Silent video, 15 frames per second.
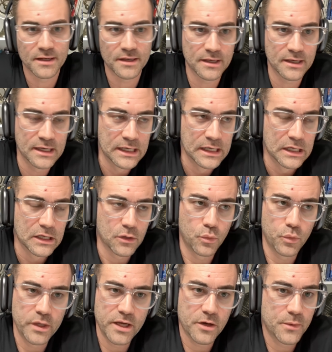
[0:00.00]
And
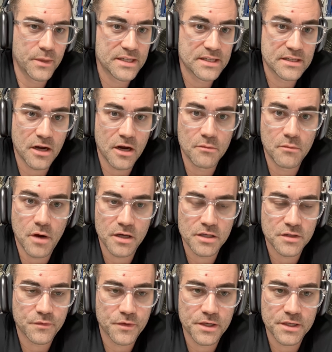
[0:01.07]
we always start
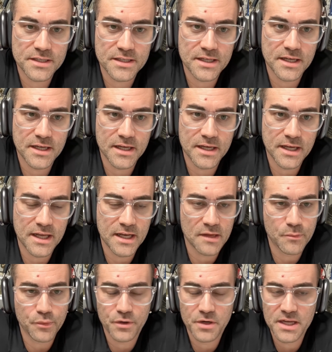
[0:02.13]
March 1st in a
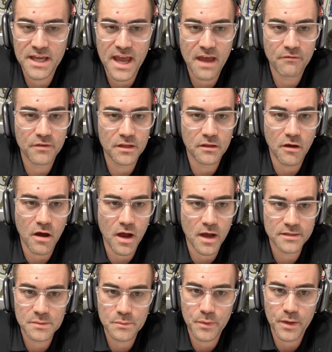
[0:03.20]
pretty heavy
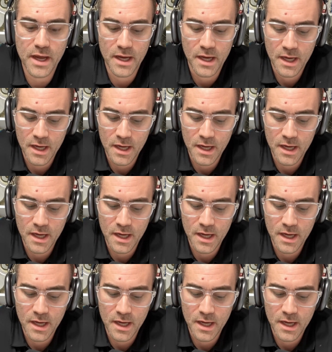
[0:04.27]
loss. But